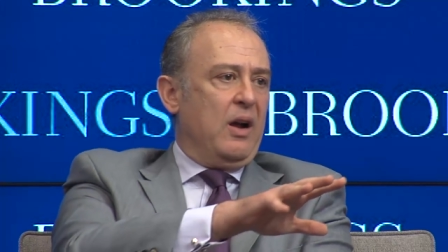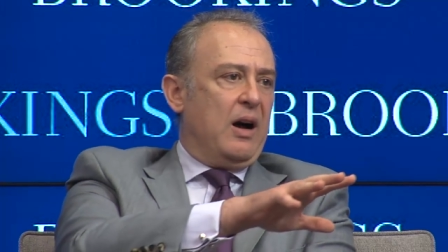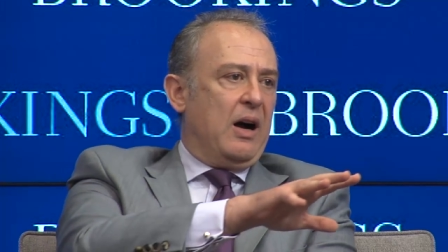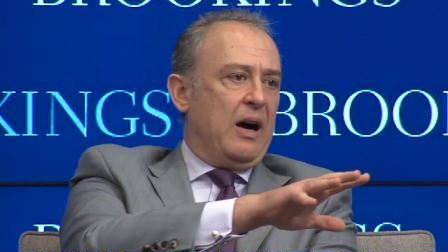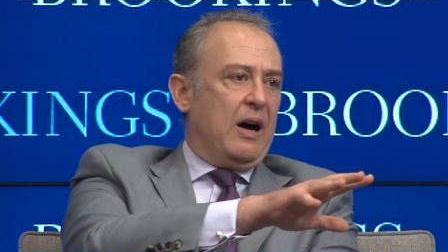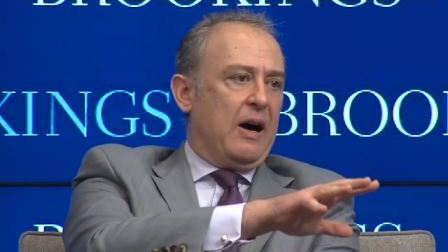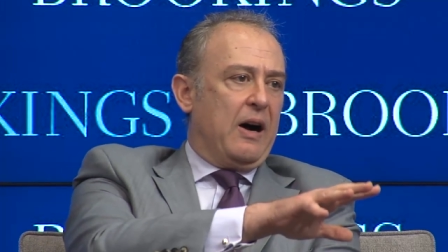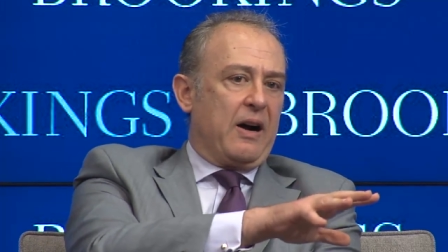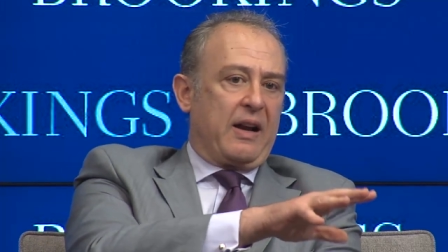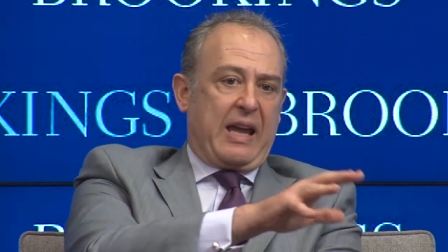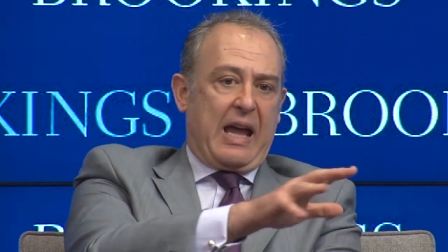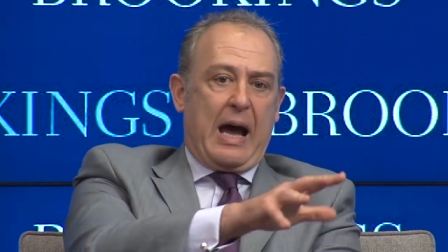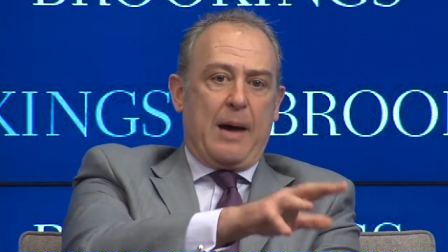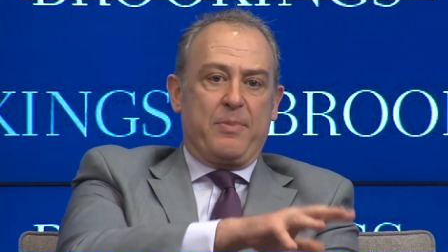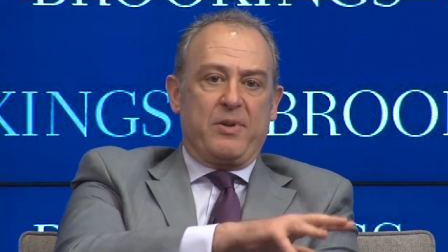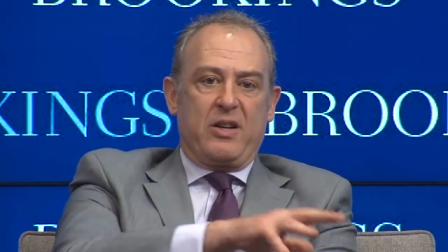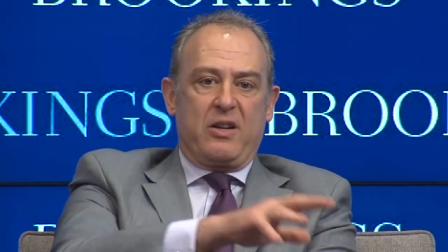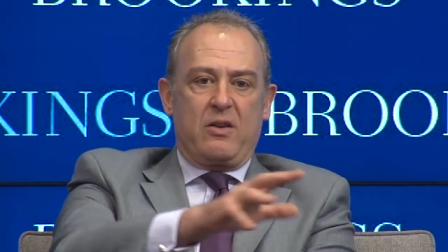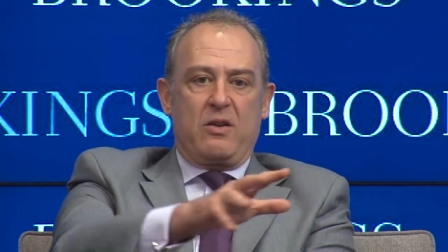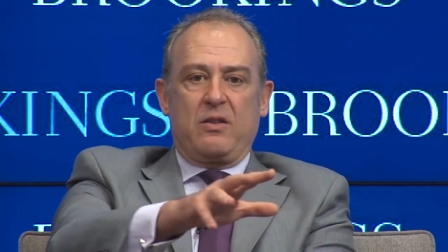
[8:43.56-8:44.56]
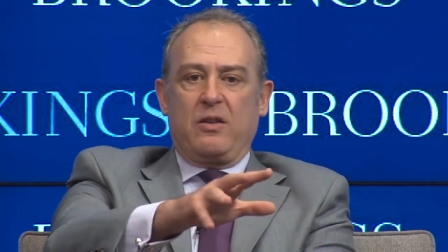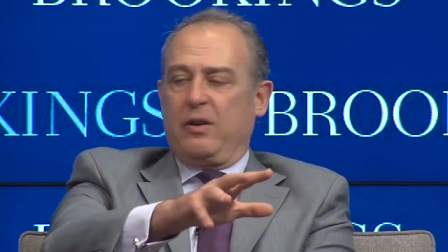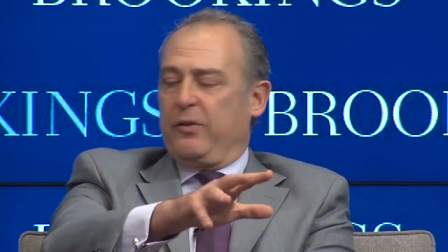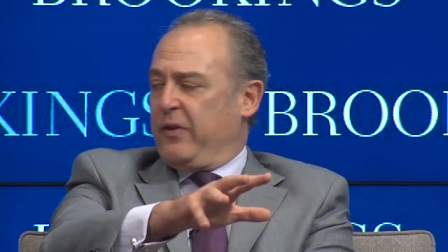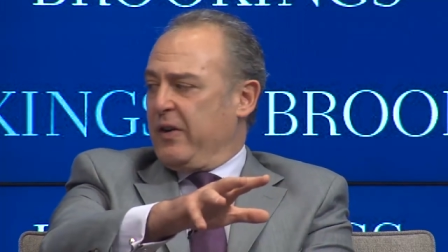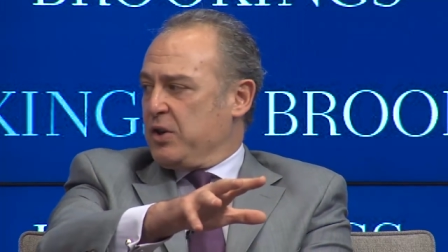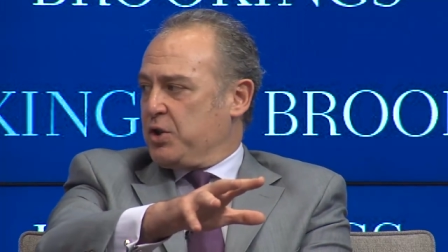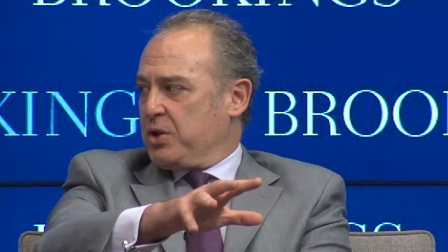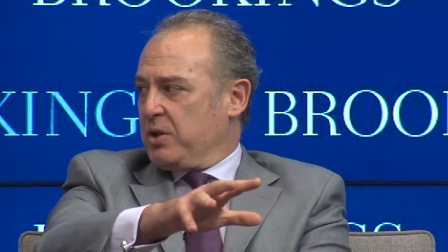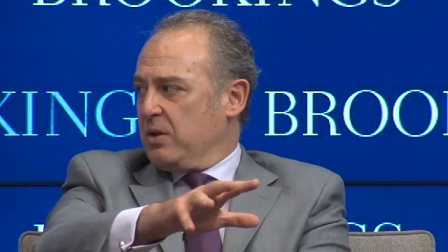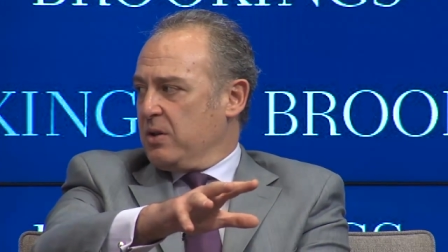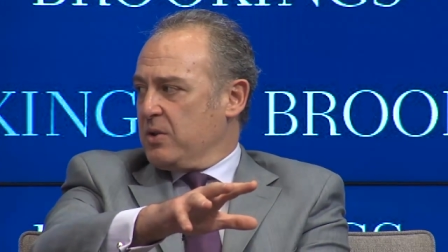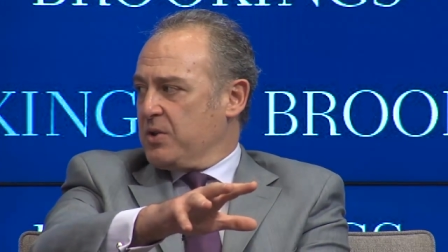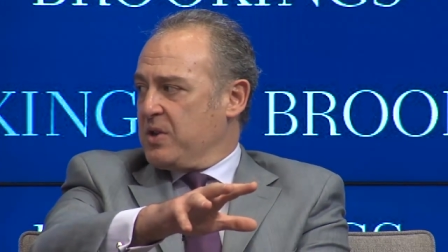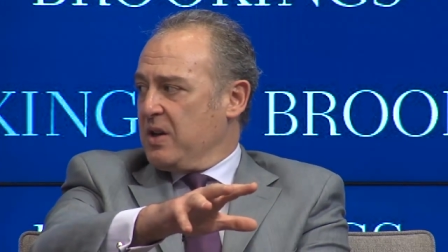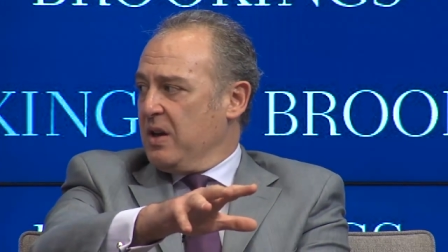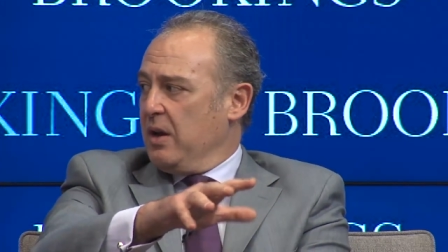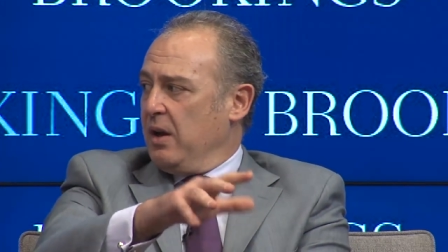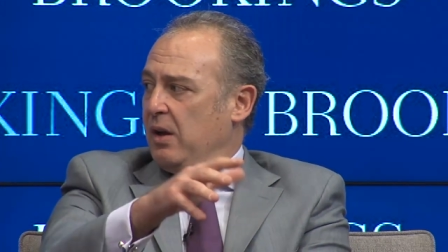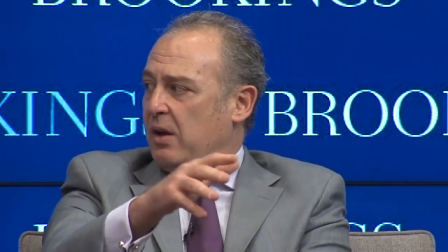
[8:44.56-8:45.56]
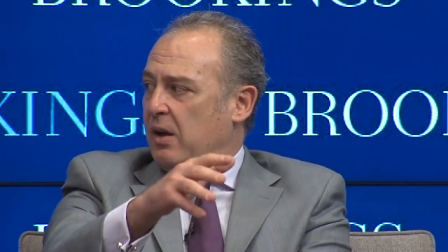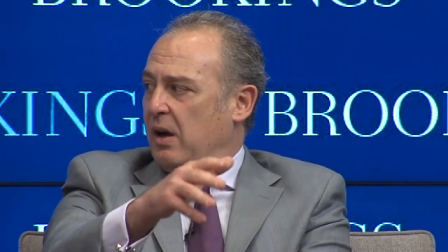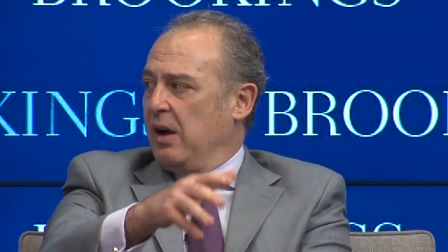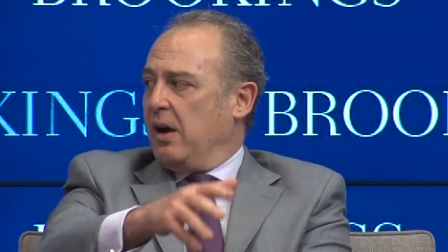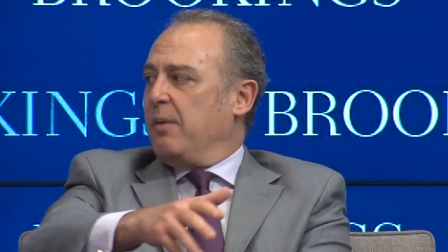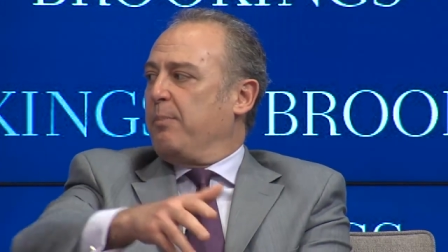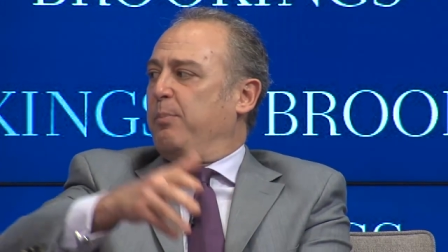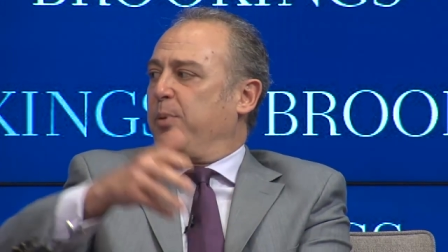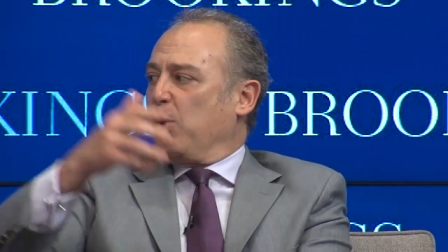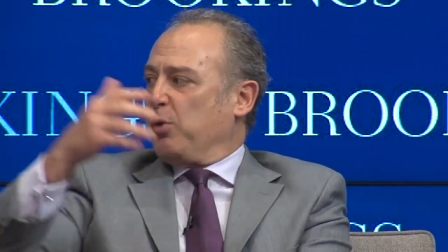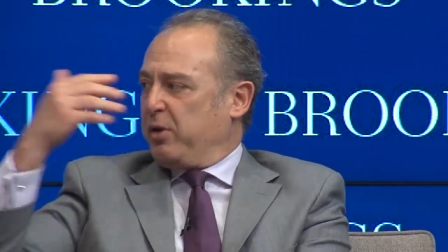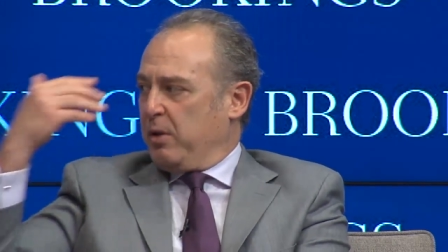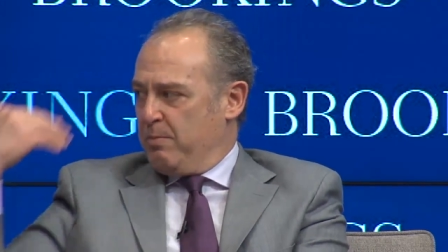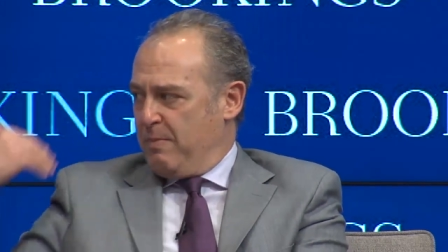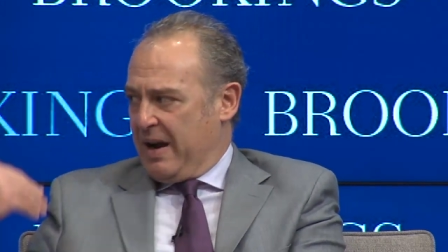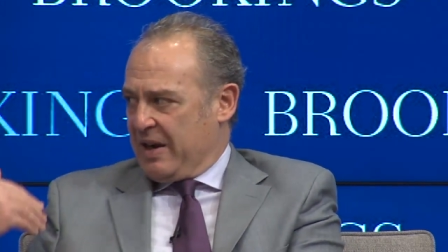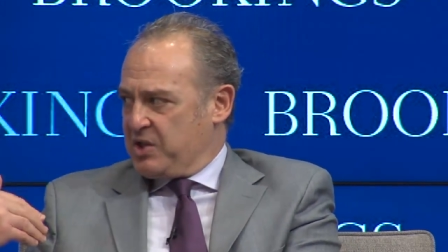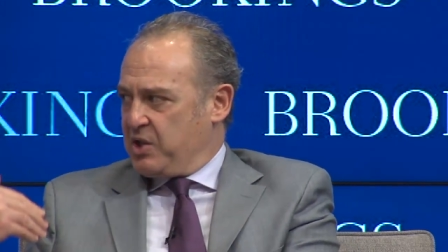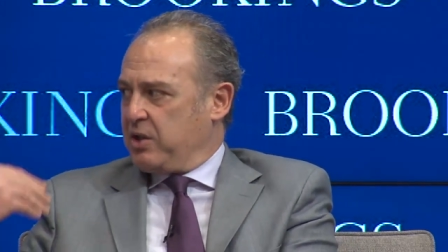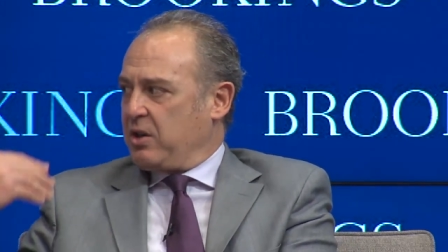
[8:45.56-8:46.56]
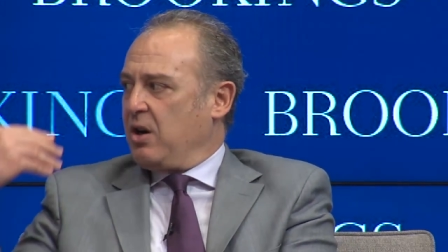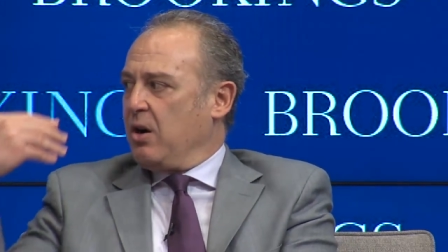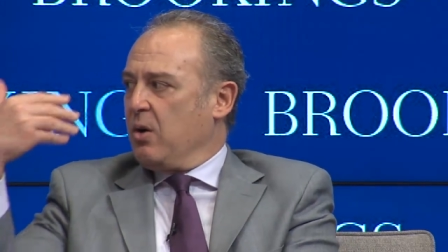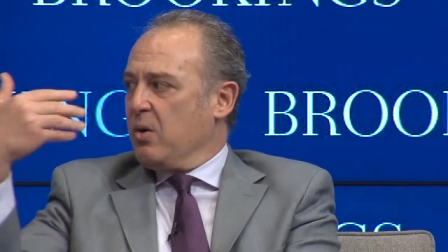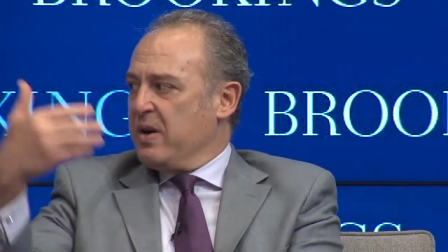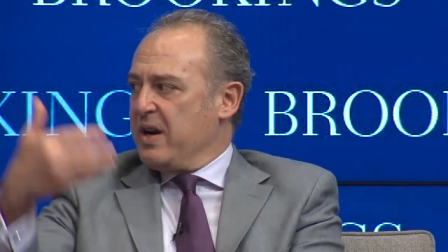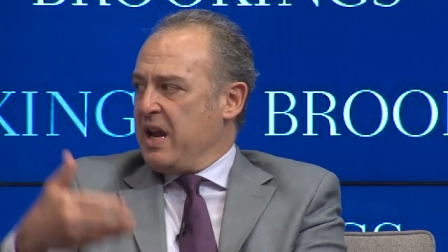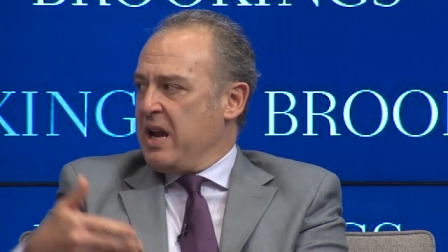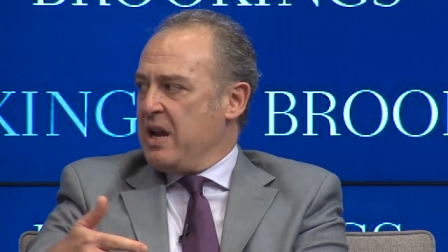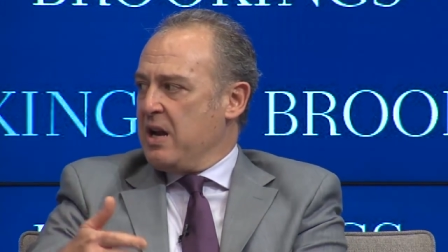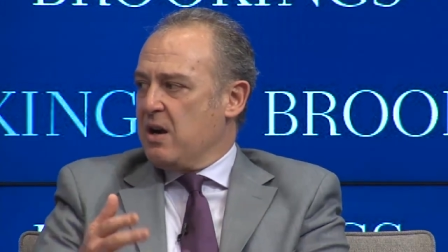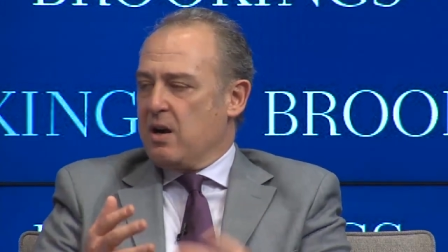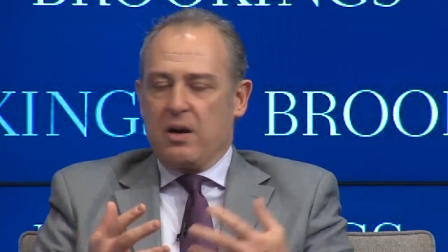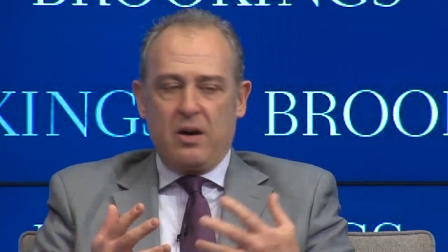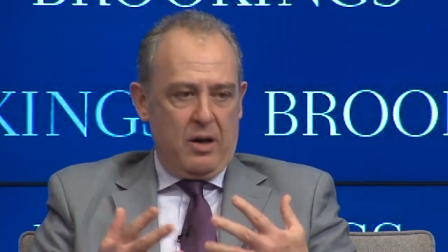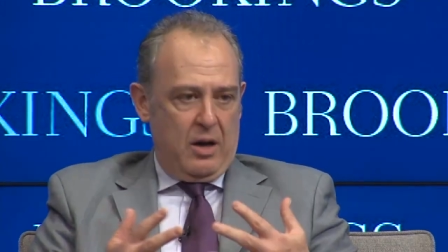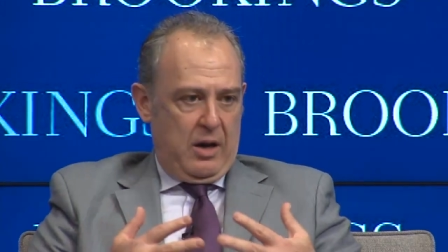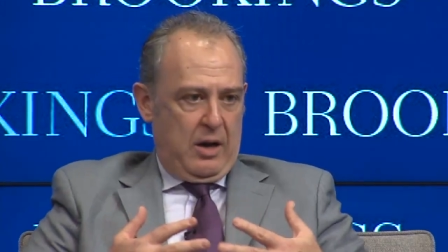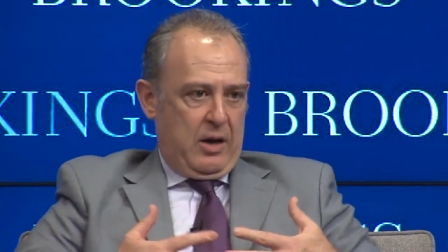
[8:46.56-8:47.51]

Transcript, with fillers: uh, cabinet officials, uh, both in Mexico and here,